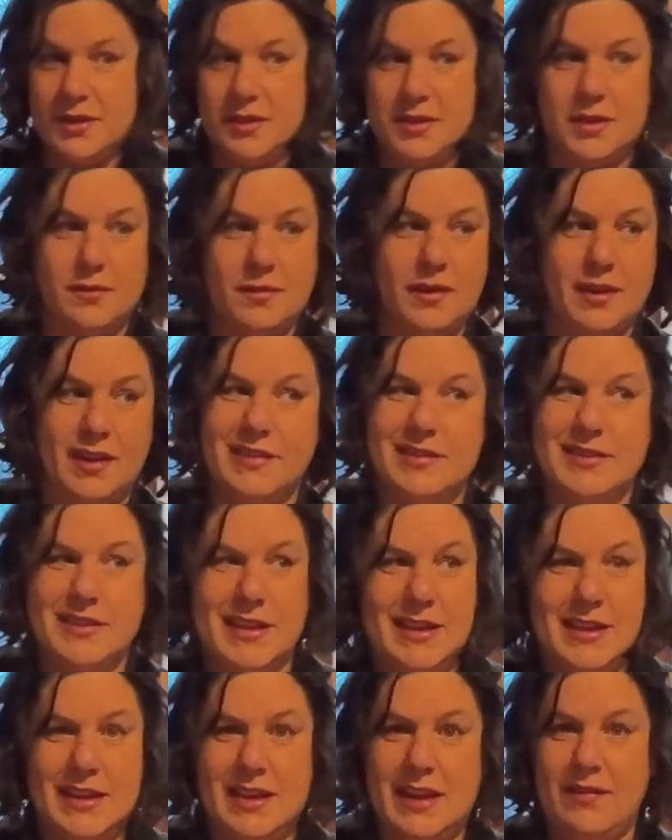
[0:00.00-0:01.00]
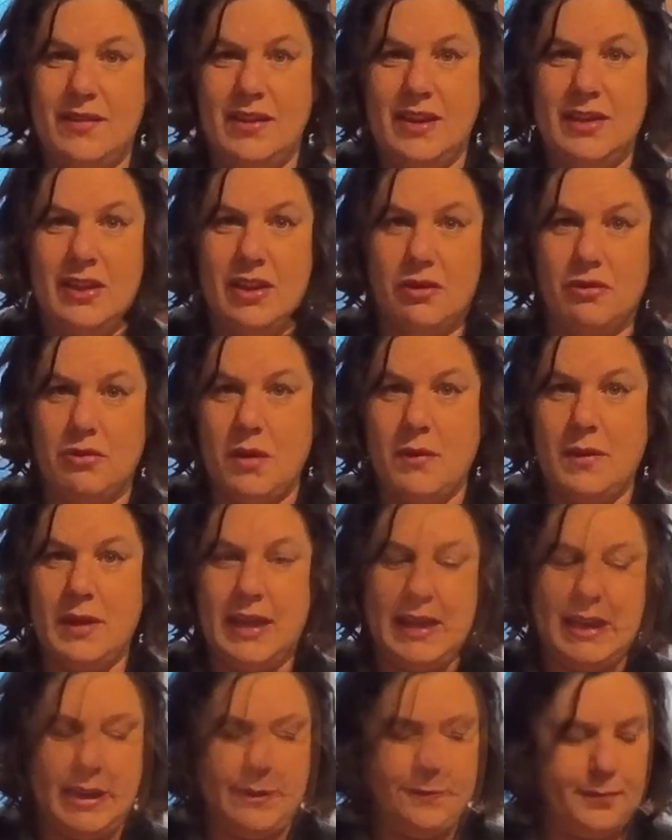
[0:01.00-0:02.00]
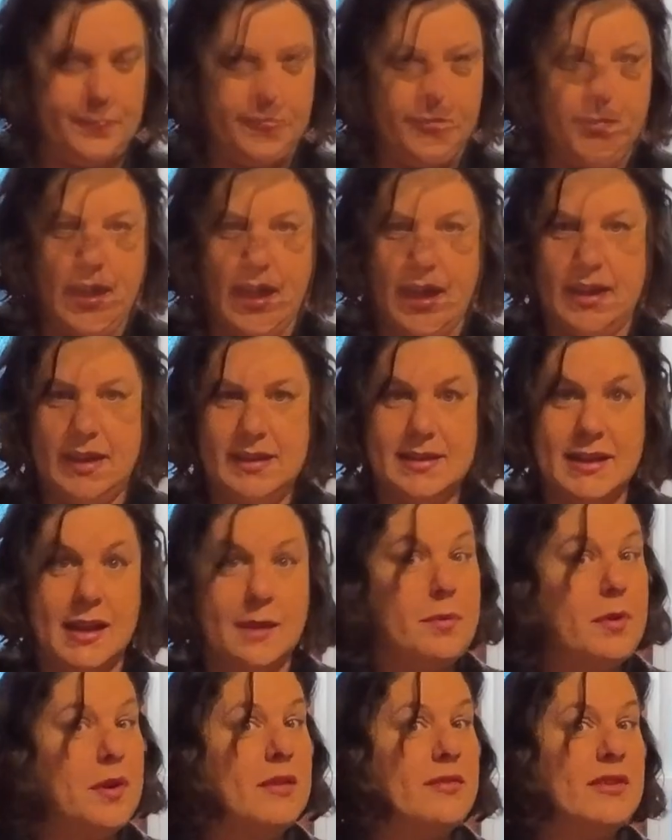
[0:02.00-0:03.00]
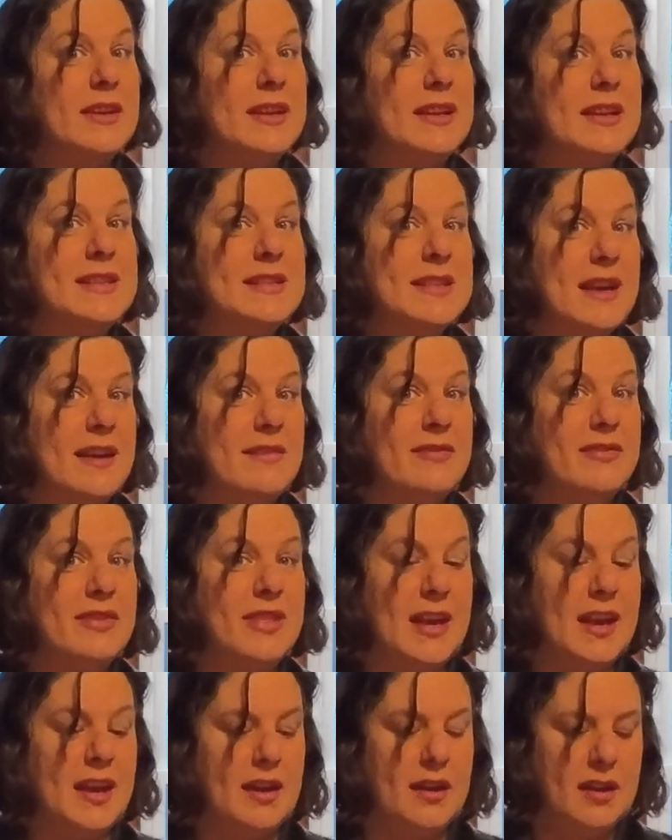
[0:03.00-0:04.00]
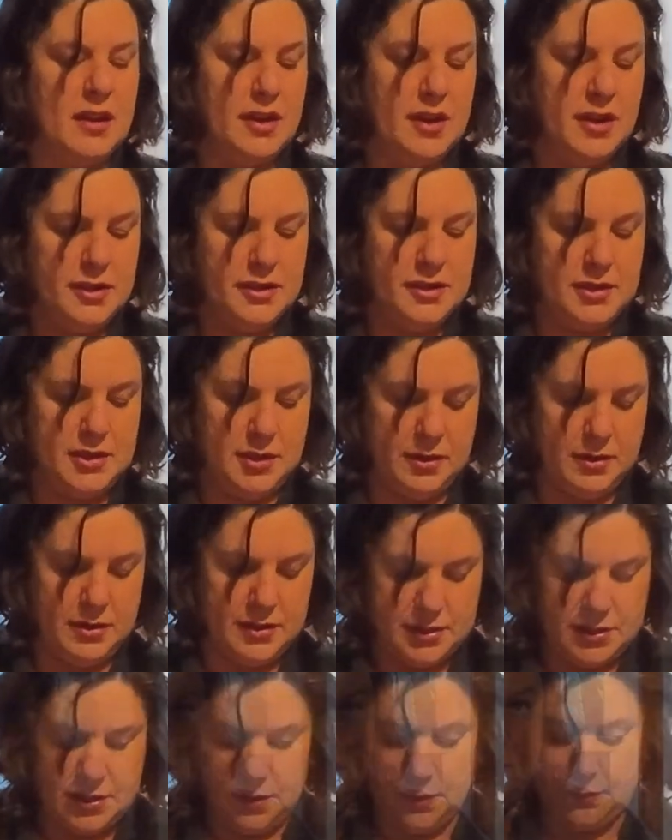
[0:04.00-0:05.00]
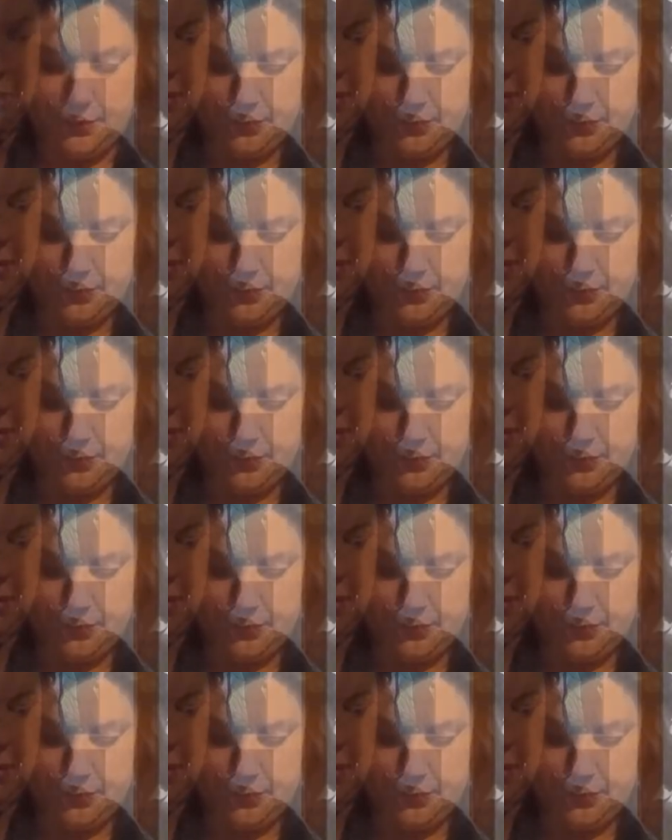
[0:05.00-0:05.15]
So long as I didn't have anything growing in it, that is a perfectly safe thing to do.